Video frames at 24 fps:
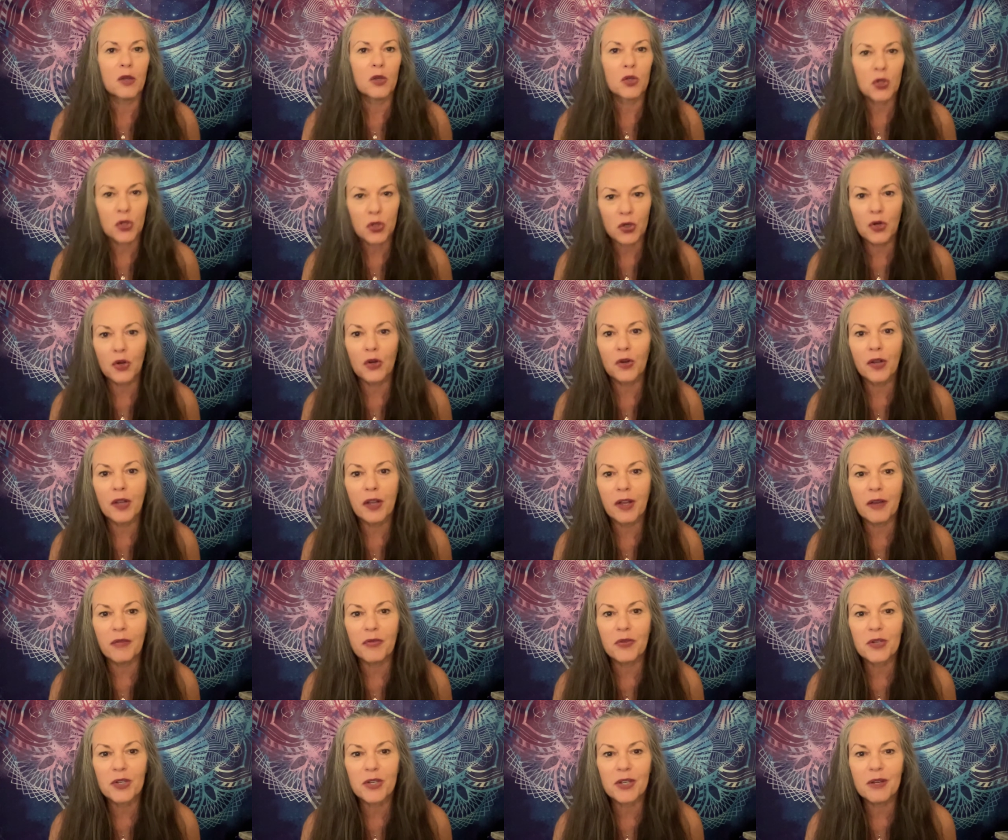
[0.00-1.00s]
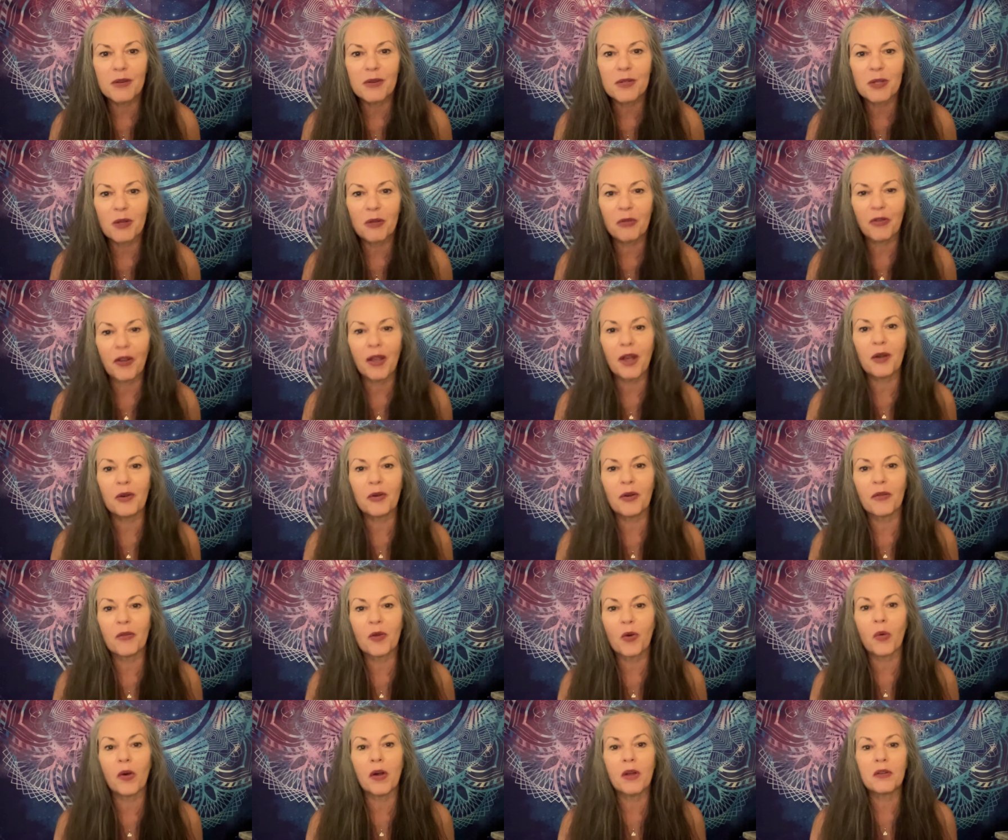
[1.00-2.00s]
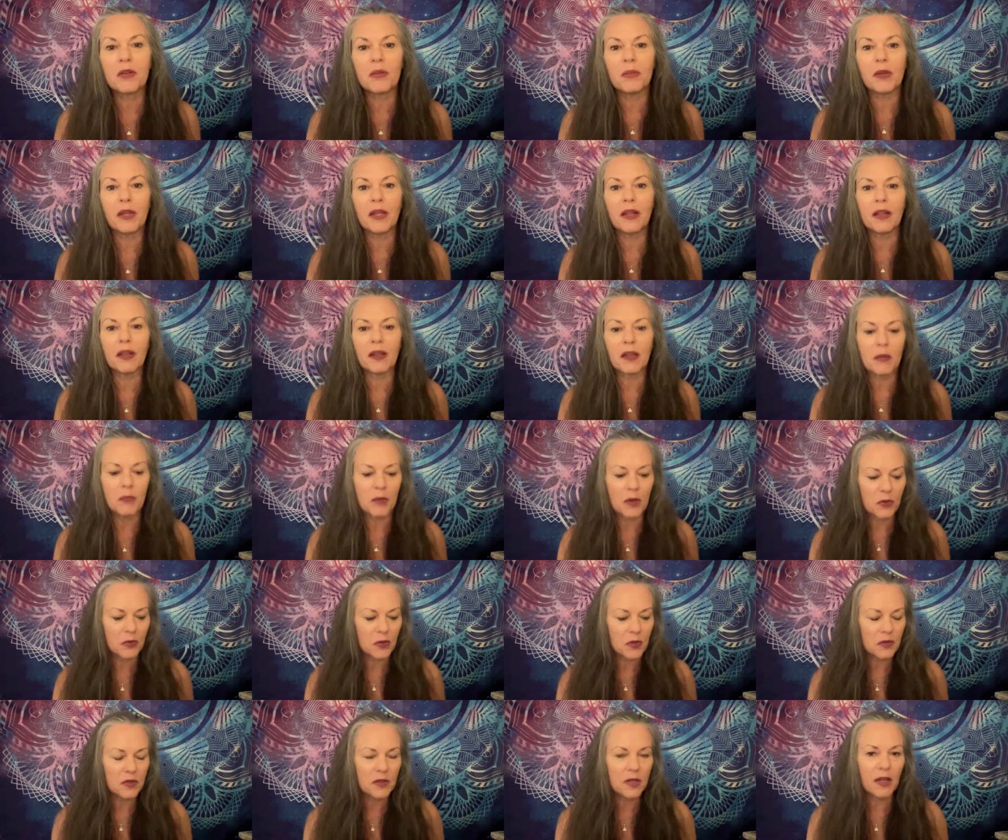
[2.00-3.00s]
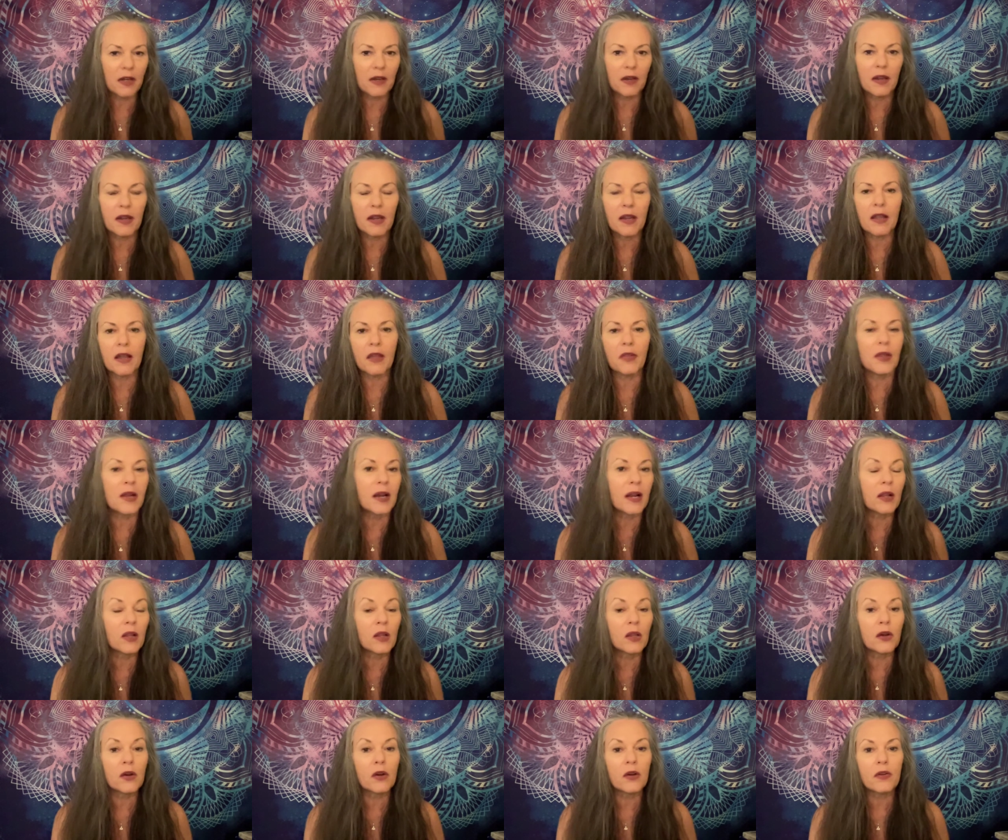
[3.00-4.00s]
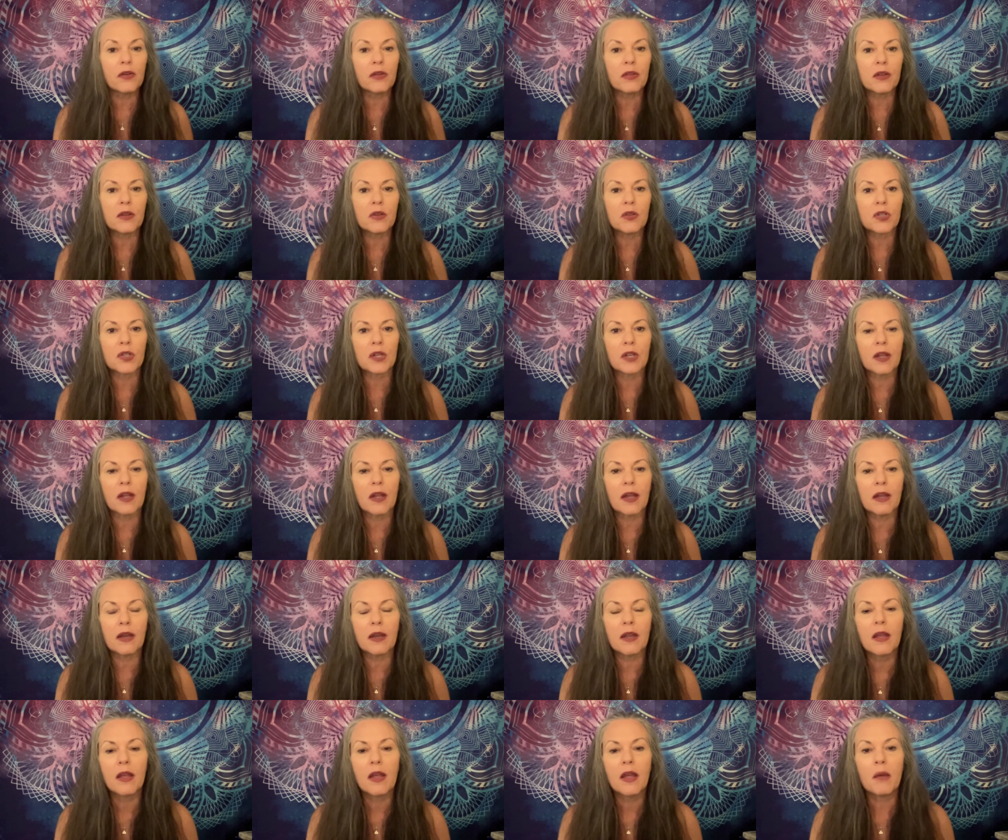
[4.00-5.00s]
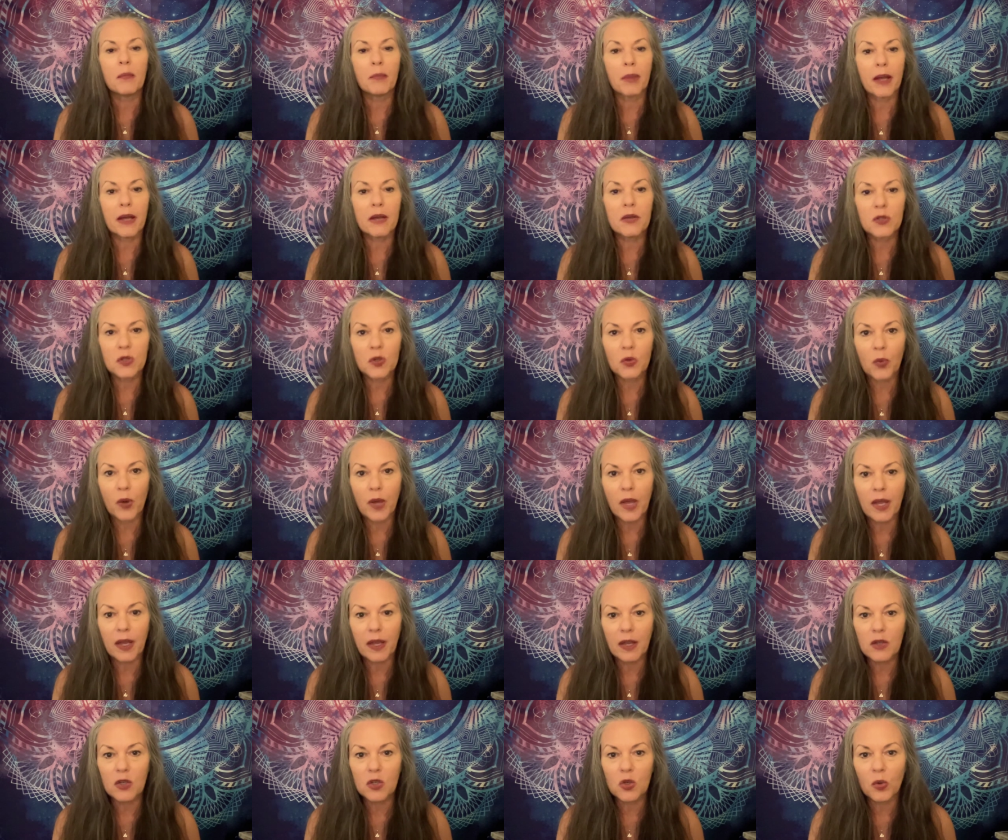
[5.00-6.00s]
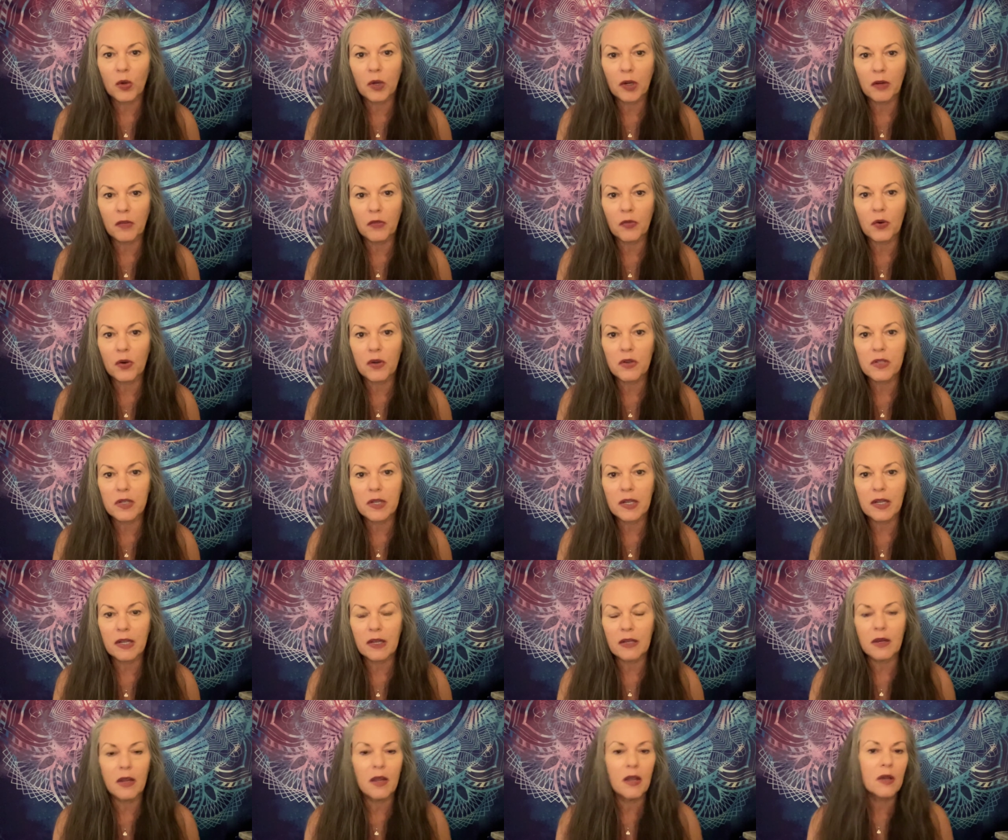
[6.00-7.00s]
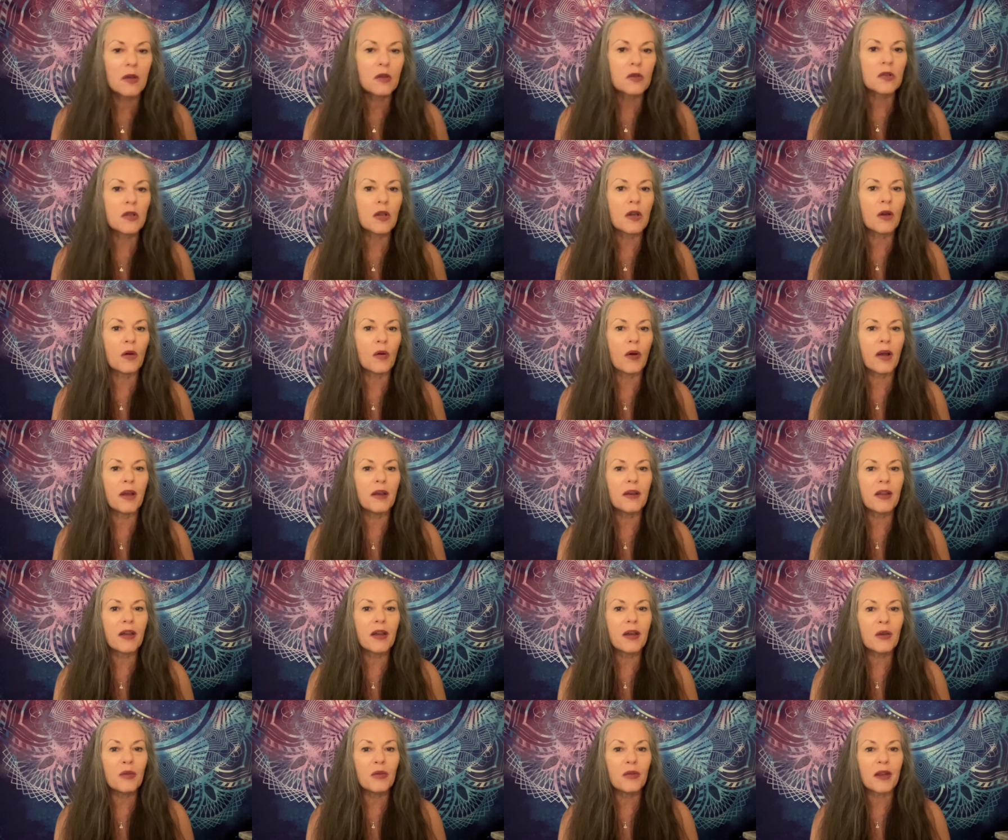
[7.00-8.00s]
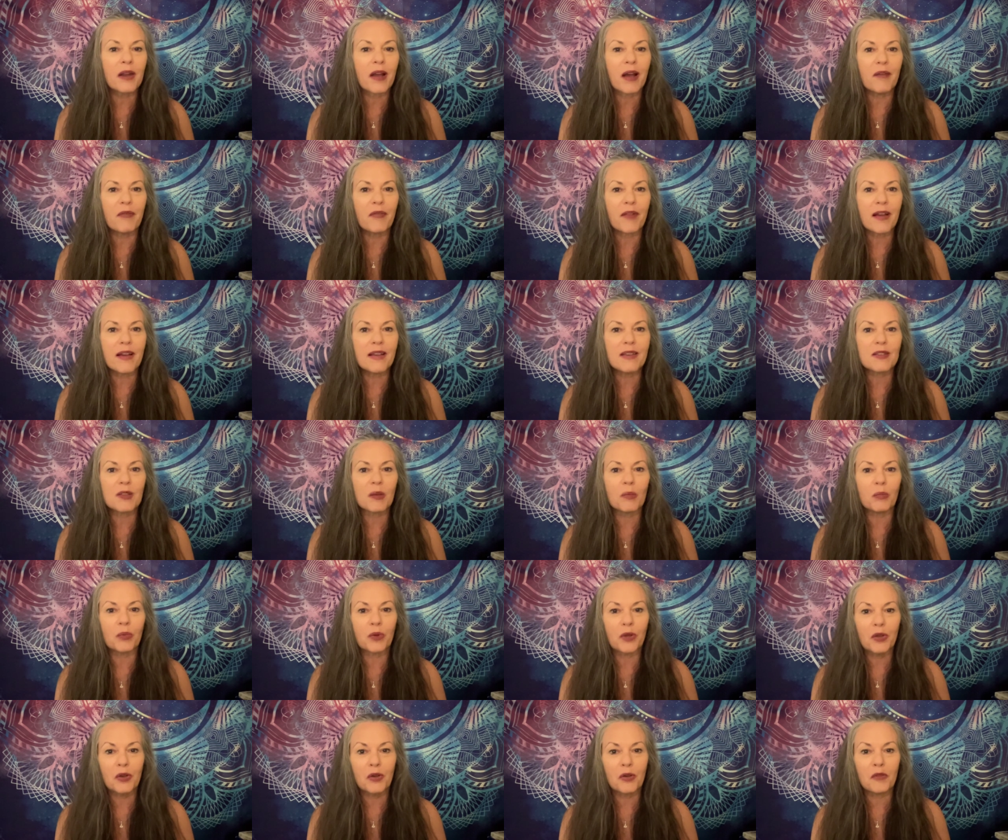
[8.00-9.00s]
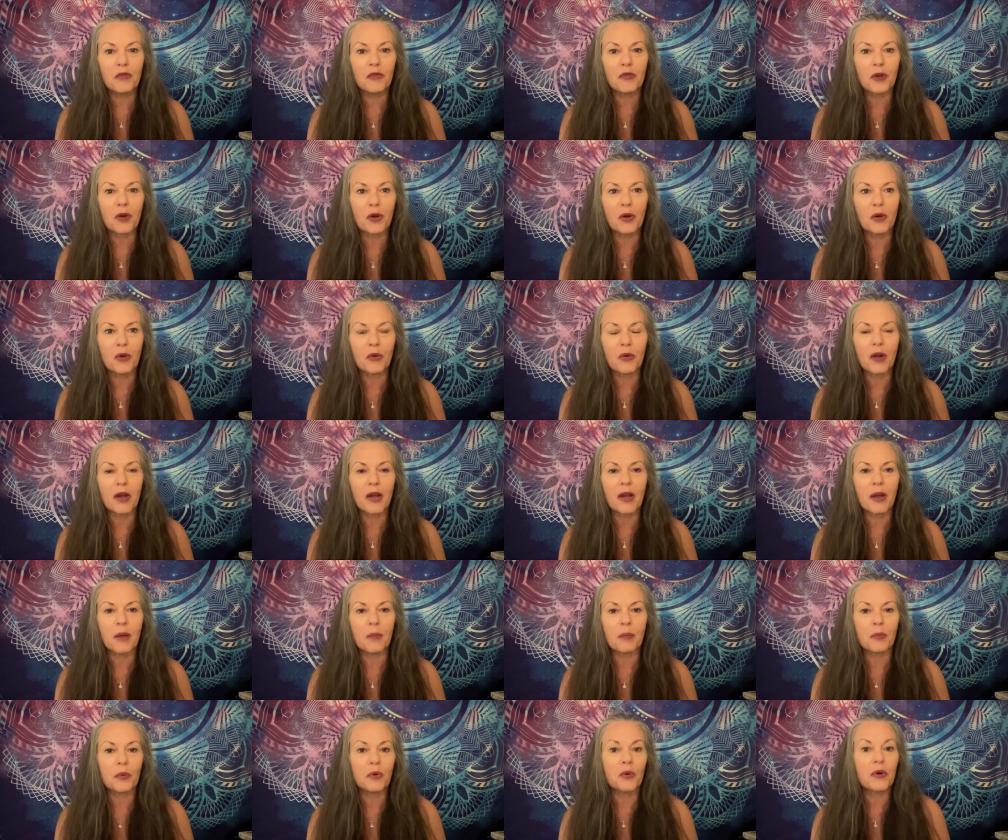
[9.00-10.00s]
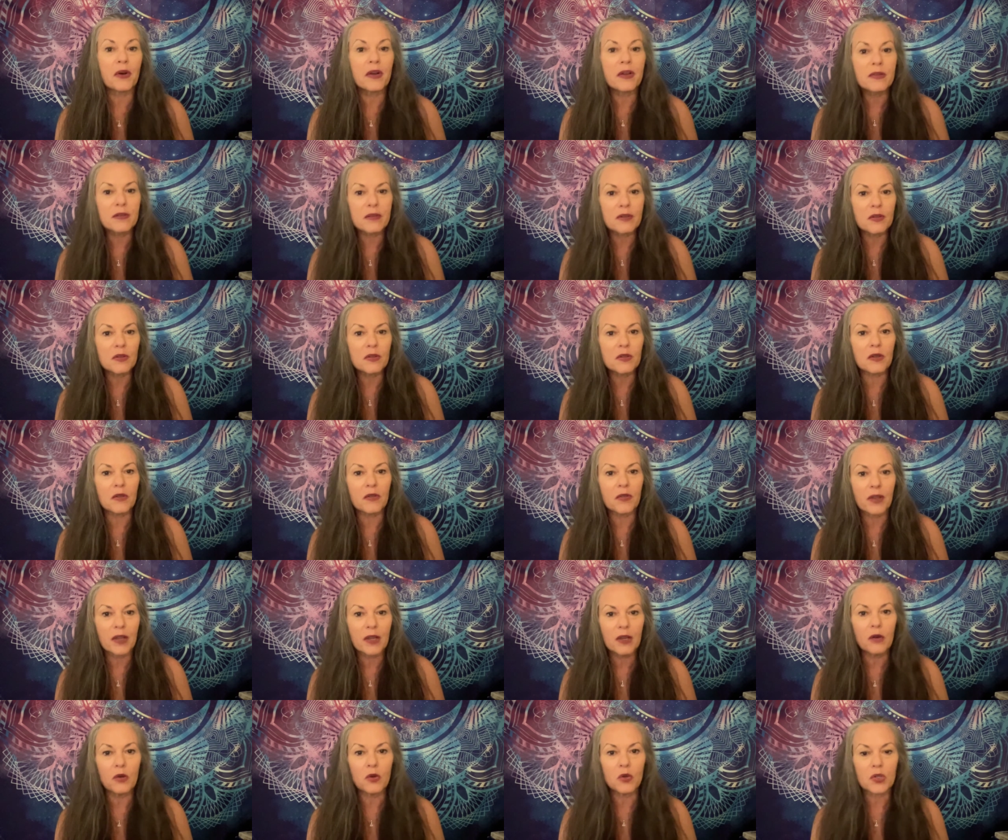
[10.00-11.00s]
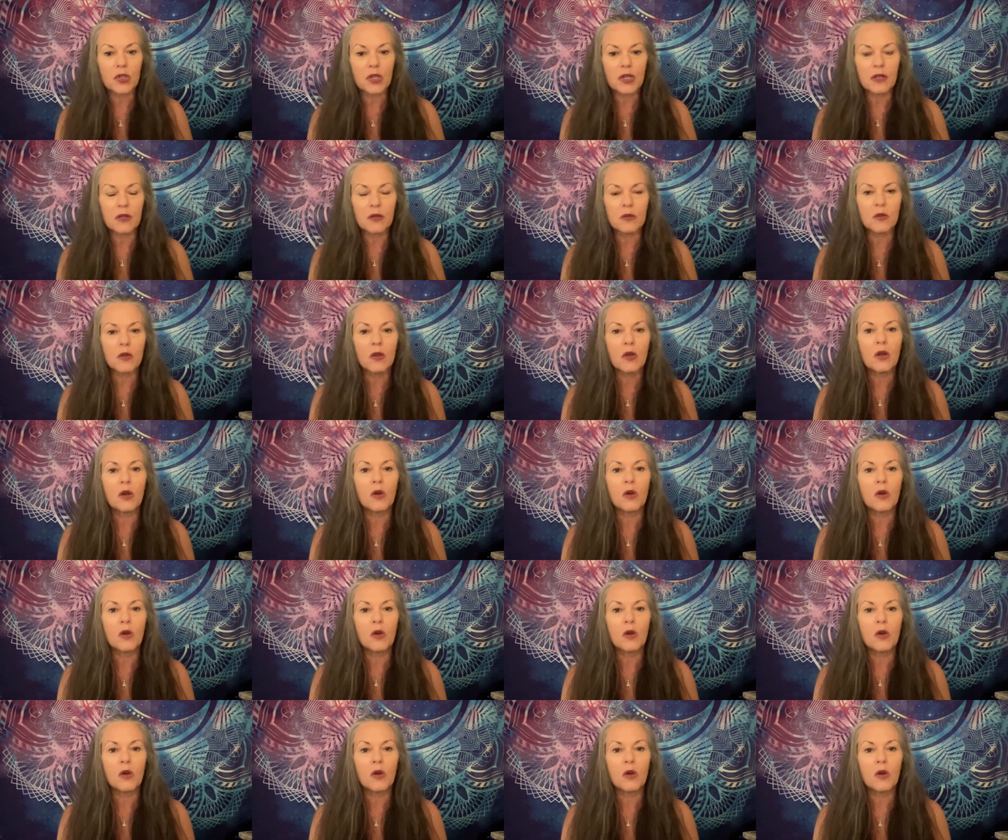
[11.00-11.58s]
sure enough, she was the founder of Quantum Healing Hypnosis Technique. And then I learned that she had passed away in 2014. So I know that I've got some beautiful um, presence of energies